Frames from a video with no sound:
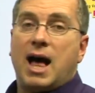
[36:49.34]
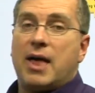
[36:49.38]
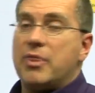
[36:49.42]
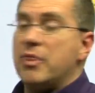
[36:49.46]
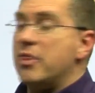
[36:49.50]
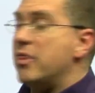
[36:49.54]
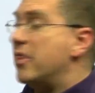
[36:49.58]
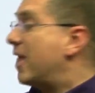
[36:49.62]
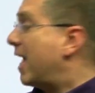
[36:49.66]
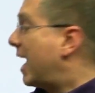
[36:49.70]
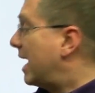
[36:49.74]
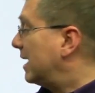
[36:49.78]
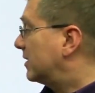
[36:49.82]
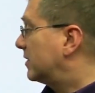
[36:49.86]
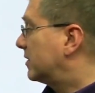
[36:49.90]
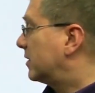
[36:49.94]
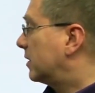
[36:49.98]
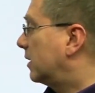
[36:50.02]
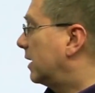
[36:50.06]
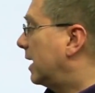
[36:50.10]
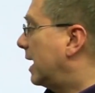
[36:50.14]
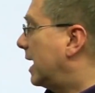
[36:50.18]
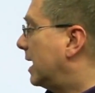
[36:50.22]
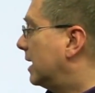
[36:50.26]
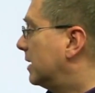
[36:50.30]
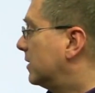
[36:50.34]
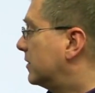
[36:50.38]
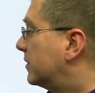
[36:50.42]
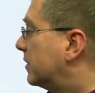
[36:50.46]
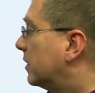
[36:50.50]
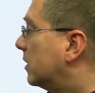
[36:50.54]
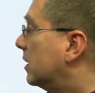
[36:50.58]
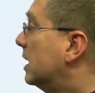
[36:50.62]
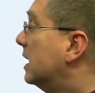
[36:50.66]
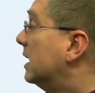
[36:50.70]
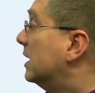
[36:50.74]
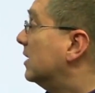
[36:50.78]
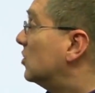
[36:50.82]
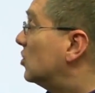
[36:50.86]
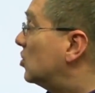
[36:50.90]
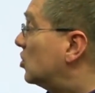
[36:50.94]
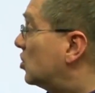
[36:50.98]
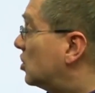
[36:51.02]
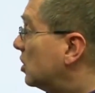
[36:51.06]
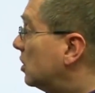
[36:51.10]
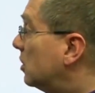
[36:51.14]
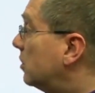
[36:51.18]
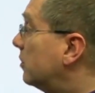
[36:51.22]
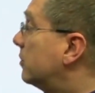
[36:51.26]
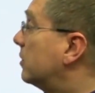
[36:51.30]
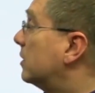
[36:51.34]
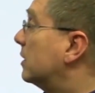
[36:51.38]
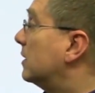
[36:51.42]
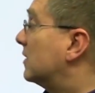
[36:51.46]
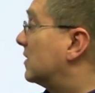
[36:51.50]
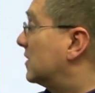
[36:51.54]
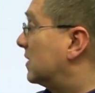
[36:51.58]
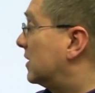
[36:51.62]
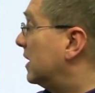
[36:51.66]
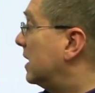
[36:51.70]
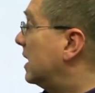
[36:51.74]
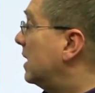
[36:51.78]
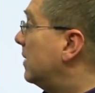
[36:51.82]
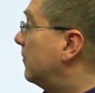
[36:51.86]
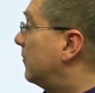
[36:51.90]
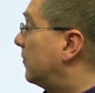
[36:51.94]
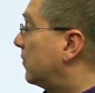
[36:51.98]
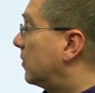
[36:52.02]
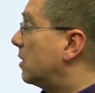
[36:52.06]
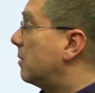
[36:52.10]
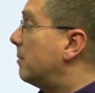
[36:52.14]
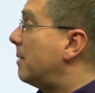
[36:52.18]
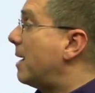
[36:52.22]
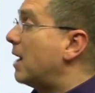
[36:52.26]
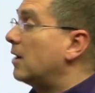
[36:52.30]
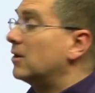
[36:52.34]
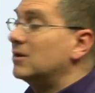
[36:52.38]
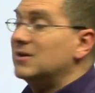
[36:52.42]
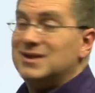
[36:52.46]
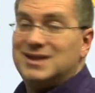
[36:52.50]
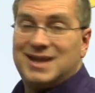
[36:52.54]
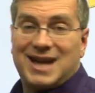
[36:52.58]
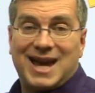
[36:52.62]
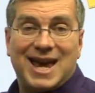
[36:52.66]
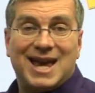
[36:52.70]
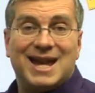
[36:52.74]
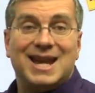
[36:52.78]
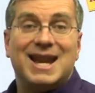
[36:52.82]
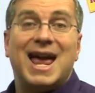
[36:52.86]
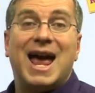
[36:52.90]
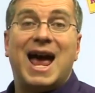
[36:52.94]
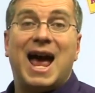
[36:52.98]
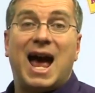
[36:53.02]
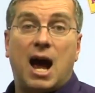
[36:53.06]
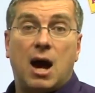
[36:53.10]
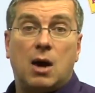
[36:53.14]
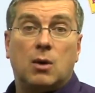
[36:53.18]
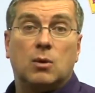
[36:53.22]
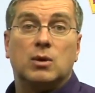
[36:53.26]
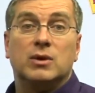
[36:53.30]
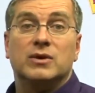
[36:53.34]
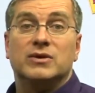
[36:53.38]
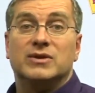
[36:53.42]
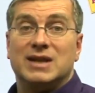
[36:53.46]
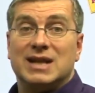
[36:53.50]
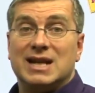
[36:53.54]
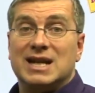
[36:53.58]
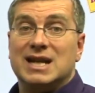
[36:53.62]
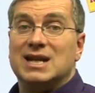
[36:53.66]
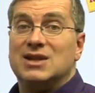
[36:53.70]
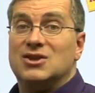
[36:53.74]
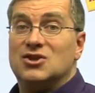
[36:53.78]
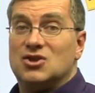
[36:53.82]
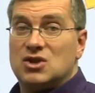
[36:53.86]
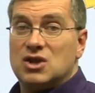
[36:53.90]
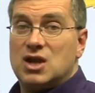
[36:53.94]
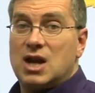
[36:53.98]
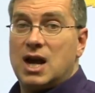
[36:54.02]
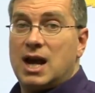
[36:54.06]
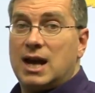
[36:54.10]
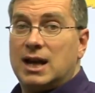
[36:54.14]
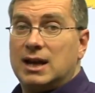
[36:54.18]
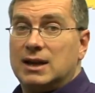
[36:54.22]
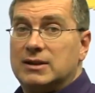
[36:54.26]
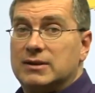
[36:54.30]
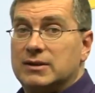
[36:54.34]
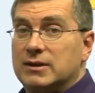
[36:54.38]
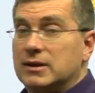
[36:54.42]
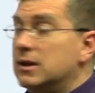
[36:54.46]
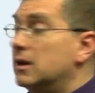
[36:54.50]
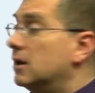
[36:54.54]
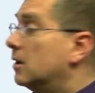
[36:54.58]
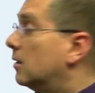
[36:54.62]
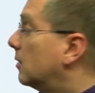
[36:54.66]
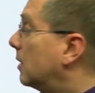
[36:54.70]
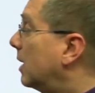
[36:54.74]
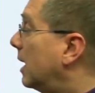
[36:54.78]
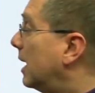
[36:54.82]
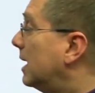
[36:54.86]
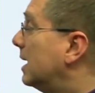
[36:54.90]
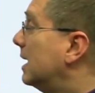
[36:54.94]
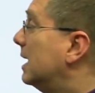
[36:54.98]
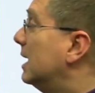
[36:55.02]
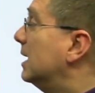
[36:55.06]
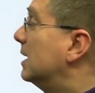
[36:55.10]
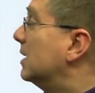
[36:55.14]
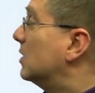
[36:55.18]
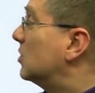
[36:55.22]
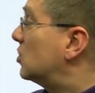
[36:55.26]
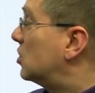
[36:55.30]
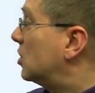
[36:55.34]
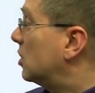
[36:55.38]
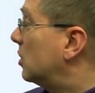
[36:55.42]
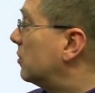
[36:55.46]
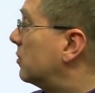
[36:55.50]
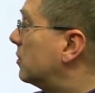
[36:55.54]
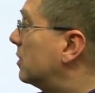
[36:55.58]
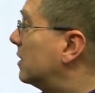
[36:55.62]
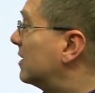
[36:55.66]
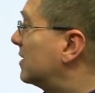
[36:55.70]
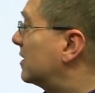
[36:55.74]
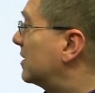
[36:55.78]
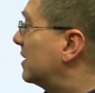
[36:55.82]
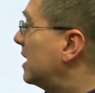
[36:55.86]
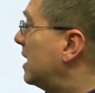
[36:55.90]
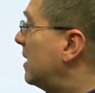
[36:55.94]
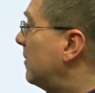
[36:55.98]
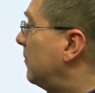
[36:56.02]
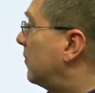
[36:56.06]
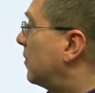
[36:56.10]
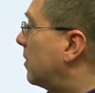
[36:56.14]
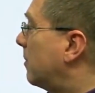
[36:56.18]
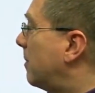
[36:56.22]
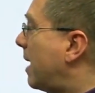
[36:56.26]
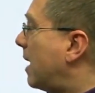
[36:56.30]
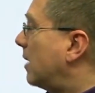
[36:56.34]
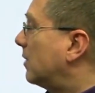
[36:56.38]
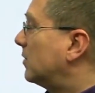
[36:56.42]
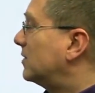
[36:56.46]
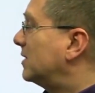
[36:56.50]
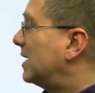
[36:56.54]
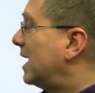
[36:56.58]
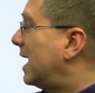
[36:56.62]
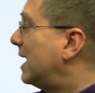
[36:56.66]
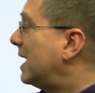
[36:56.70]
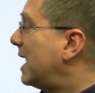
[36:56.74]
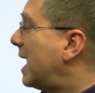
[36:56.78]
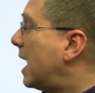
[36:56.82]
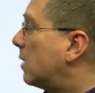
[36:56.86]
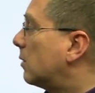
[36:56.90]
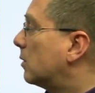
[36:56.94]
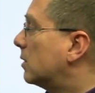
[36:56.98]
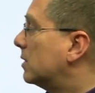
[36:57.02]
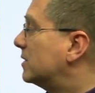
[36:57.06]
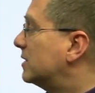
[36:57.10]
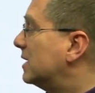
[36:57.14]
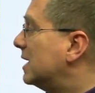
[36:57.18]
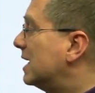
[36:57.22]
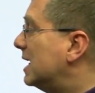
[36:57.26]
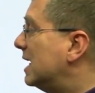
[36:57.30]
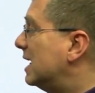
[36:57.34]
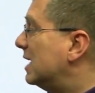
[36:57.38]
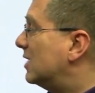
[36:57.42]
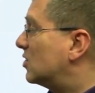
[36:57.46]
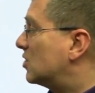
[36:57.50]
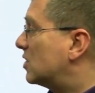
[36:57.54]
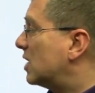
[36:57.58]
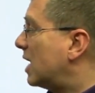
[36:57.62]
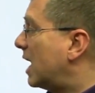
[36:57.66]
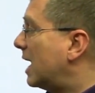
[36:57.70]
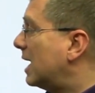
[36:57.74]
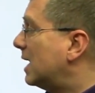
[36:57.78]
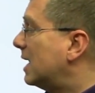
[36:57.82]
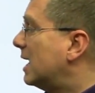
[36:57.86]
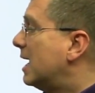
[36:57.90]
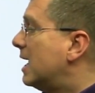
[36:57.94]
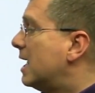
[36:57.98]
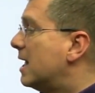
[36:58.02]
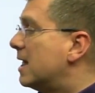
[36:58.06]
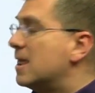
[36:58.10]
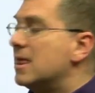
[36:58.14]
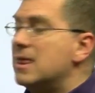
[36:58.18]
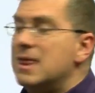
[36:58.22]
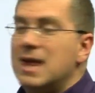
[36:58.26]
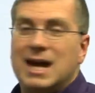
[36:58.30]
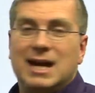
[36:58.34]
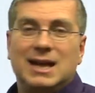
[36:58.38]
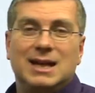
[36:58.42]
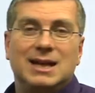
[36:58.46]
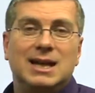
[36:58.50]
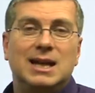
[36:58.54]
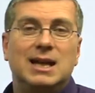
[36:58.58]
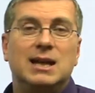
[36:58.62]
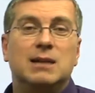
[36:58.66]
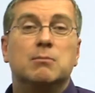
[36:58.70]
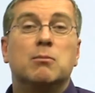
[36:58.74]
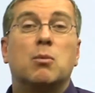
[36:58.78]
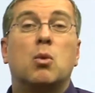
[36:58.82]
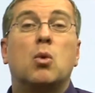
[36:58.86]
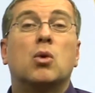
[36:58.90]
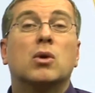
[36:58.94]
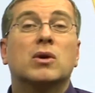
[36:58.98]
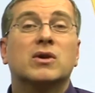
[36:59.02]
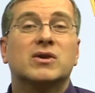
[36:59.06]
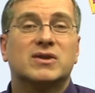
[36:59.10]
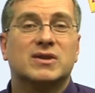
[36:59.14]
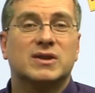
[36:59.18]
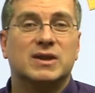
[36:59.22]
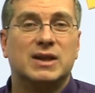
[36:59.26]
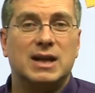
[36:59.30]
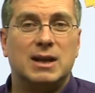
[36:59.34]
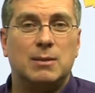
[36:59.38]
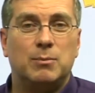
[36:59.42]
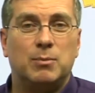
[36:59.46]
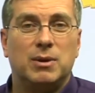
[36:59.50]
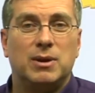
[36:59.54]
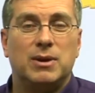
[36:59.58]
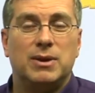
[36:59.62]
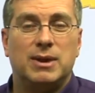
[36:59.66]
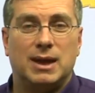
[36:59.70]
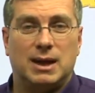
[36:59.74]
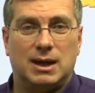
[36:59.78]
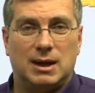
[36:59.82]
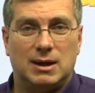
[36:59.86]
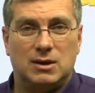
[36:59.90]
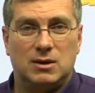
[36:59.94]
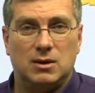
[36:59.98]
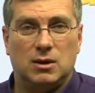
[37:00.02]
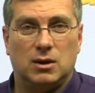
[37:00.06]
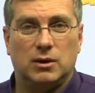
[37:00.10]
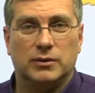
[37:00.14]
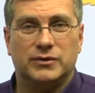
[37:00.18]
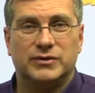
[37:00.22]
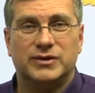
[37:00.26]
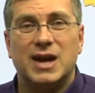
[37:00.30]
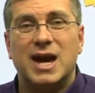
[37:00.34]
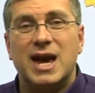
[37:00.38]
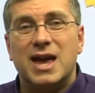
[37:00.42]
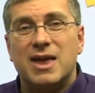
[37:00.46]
That's our answer. Children sleep for about 10 hours each night, right? Children sleep for about 10 hours each night. They need more sleep than adults.